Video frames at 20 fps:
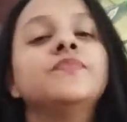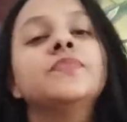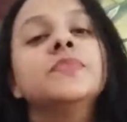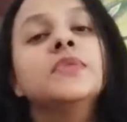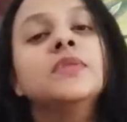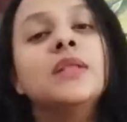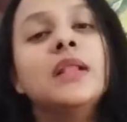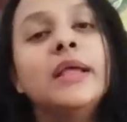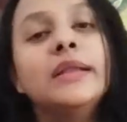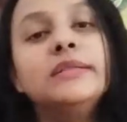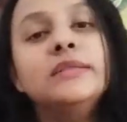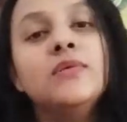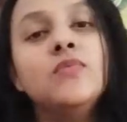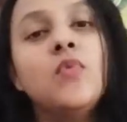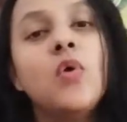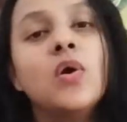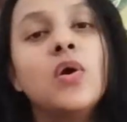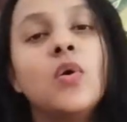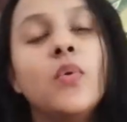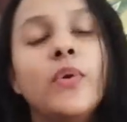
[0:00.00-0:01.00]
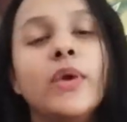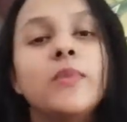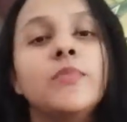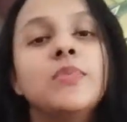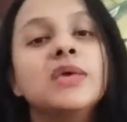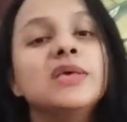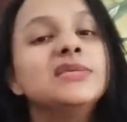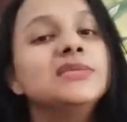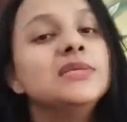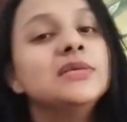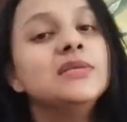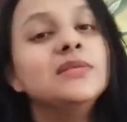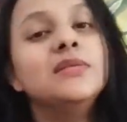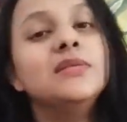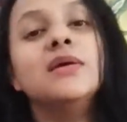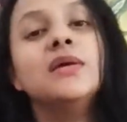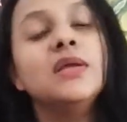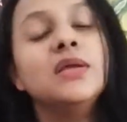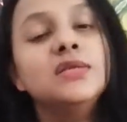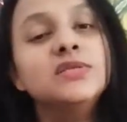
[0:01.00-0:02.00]
let them walk away because
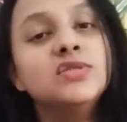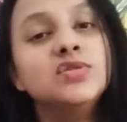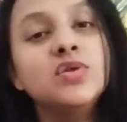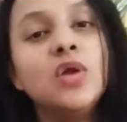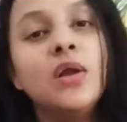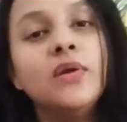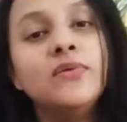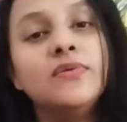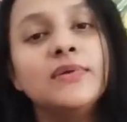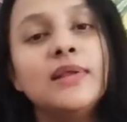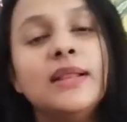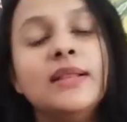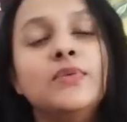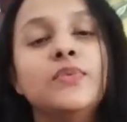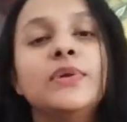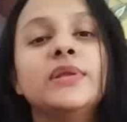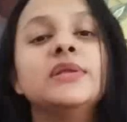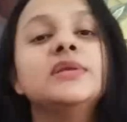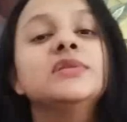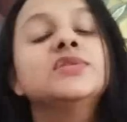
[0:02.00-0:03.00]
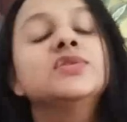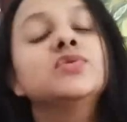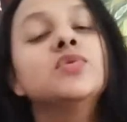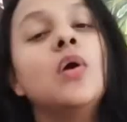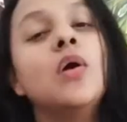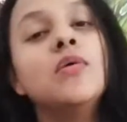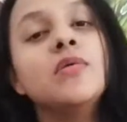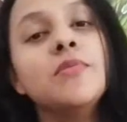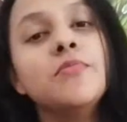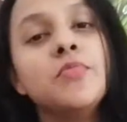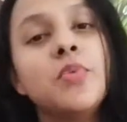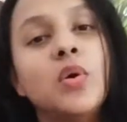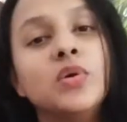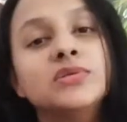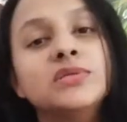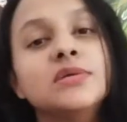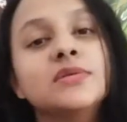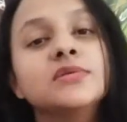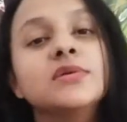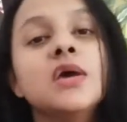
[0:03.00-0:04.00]
they are it's not relevant it's not
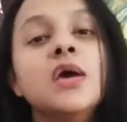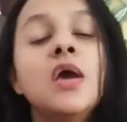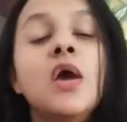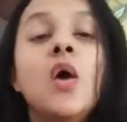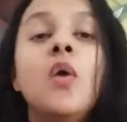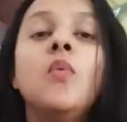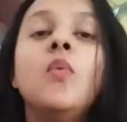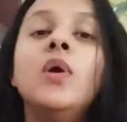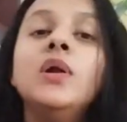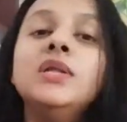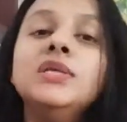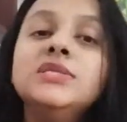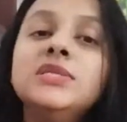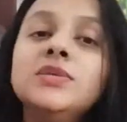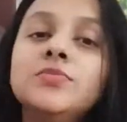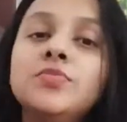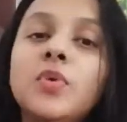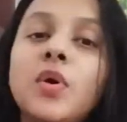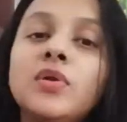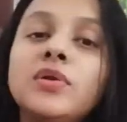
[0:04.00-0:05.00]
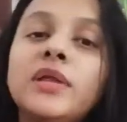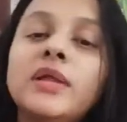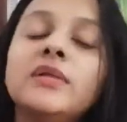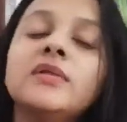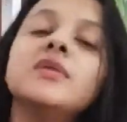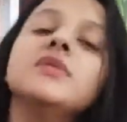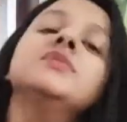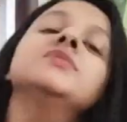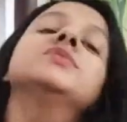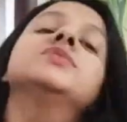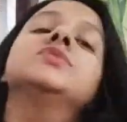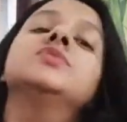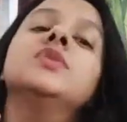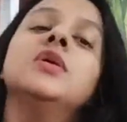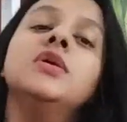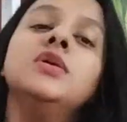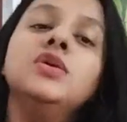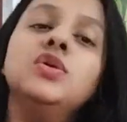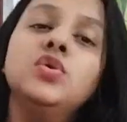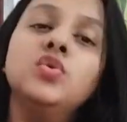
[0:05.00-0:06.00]
important what is important is
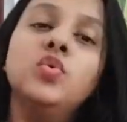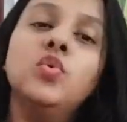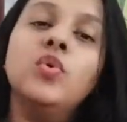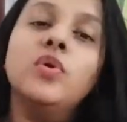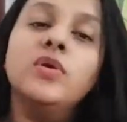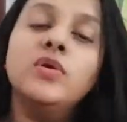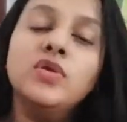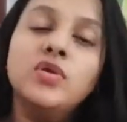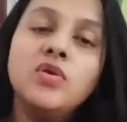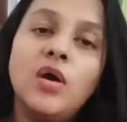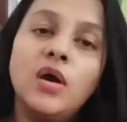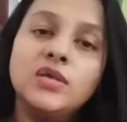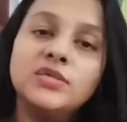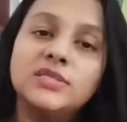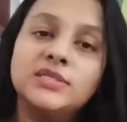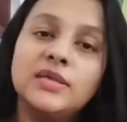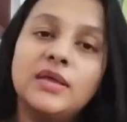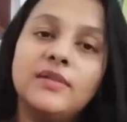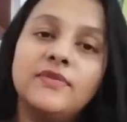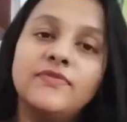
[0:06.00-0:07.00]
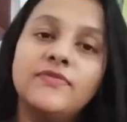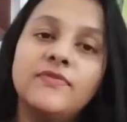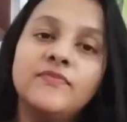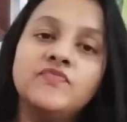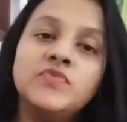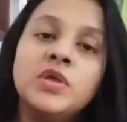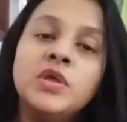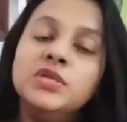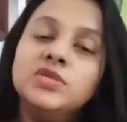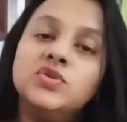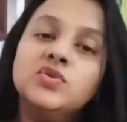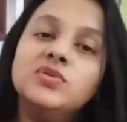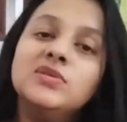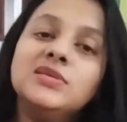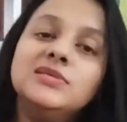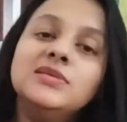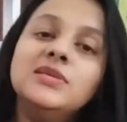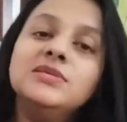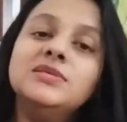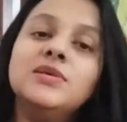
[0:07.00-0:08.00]
you yourself so
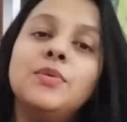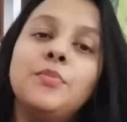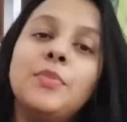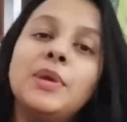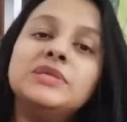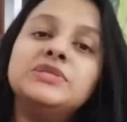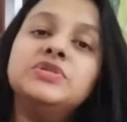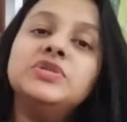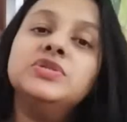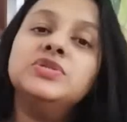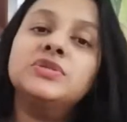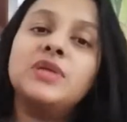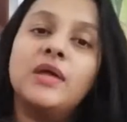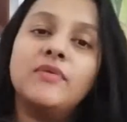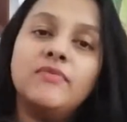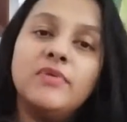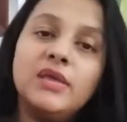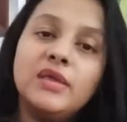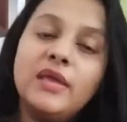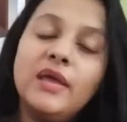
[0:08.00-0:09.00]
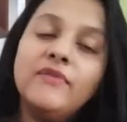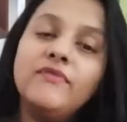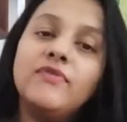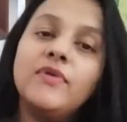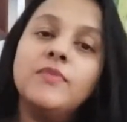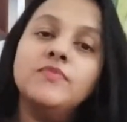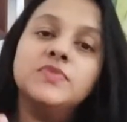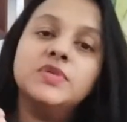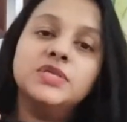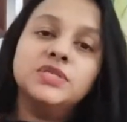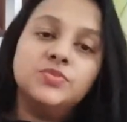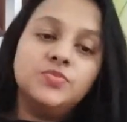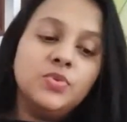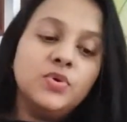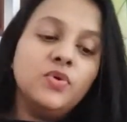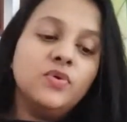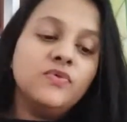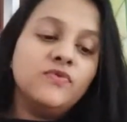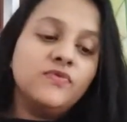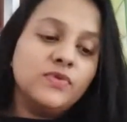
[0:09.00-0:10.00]
this is the message that we get from this
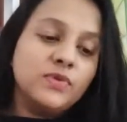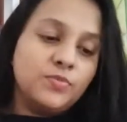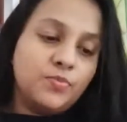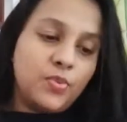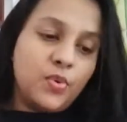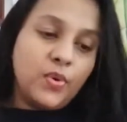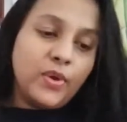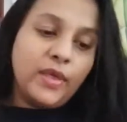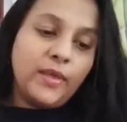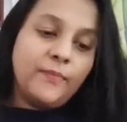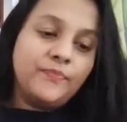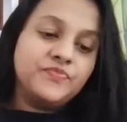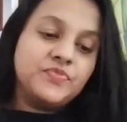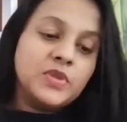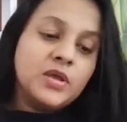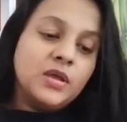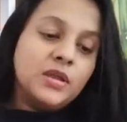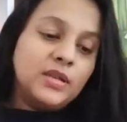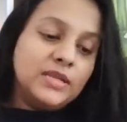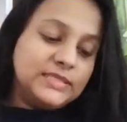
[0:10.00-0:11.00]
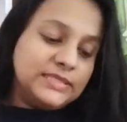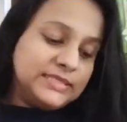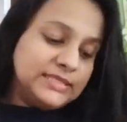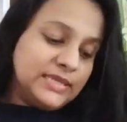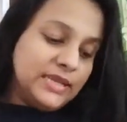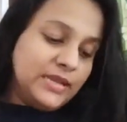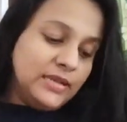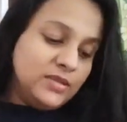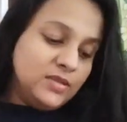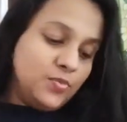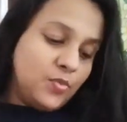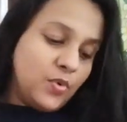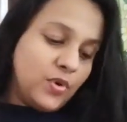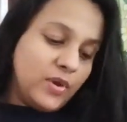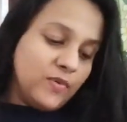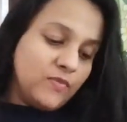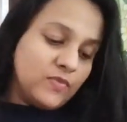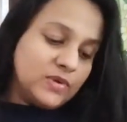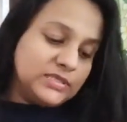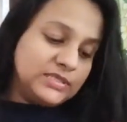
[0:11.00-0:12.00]
beautiful poem let's read the
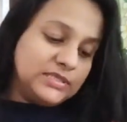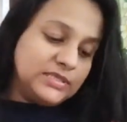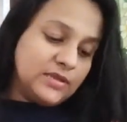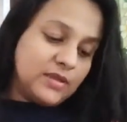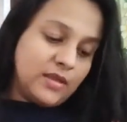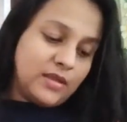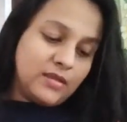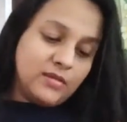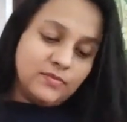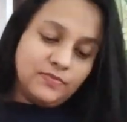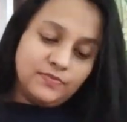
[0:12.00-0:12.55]
poem once again